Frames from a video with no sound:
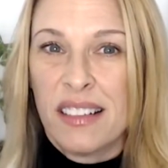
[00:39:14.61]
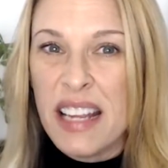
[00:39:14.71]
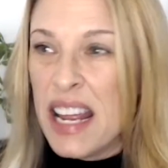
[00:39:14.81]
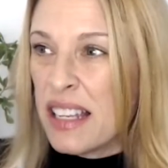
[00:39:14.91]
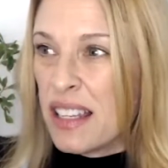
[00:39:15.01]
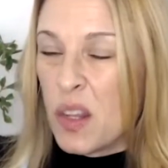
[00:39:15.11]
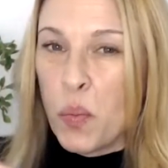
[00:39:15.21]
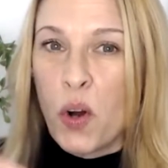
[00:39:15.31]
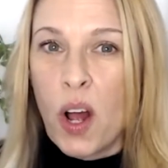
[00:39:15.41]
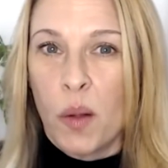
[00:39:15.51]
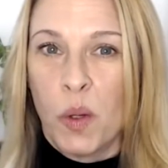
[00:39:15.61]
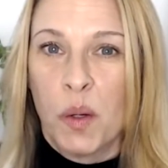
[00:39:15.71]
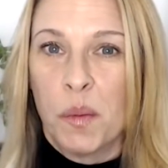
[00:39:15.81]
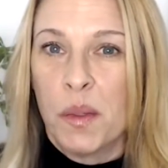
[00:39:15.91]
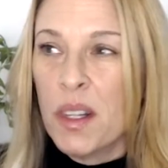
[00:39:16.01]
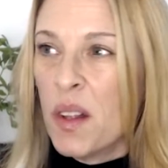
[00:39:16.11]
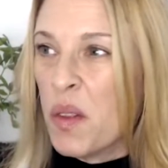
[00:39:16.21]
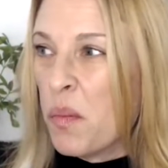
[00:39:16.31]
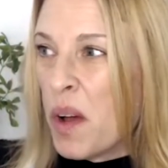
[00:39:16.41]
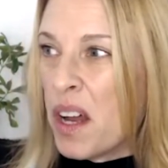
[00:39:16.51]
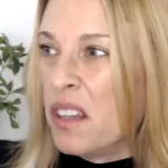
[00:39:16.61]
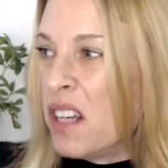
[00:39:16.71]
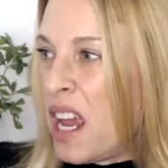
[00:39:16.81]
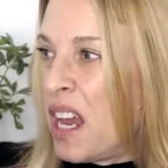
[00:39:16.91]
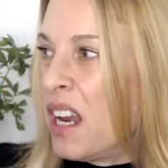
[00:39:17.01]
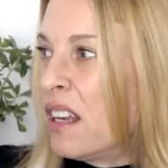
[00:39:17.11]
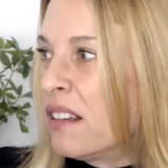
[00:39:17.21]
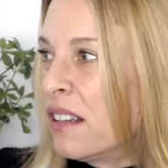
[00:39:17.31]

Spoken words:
It's the problem. The body, look at it.